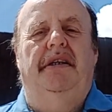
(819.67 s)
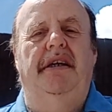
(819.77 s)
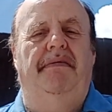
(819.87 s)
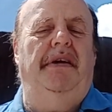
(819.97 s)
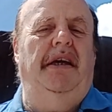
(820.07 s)

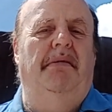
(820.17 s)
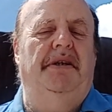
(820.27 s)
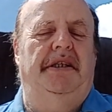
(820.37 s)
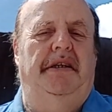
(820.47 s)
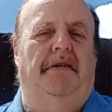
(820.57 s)
giving
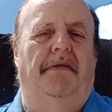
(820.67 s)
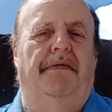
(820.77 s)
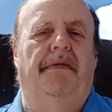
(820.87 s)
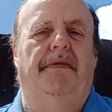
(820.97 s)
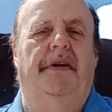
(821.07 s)

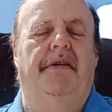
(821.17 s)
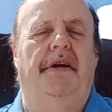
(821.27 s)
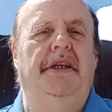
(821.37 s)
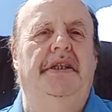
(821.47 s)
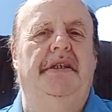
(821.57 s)
himself for
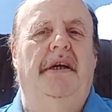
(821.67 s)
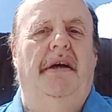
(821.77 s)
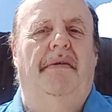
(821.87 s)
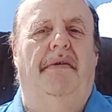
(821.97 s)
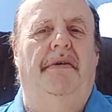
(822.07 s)
Christ,
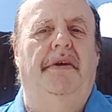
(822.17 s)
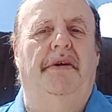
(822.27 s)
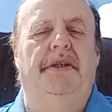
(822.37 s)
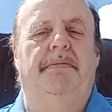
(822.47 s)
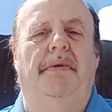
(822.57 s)
for the
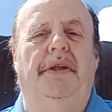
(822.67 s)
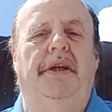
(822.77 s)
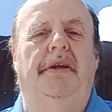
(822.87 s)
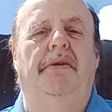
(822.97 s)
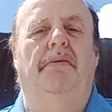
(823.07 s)
gospel. And you know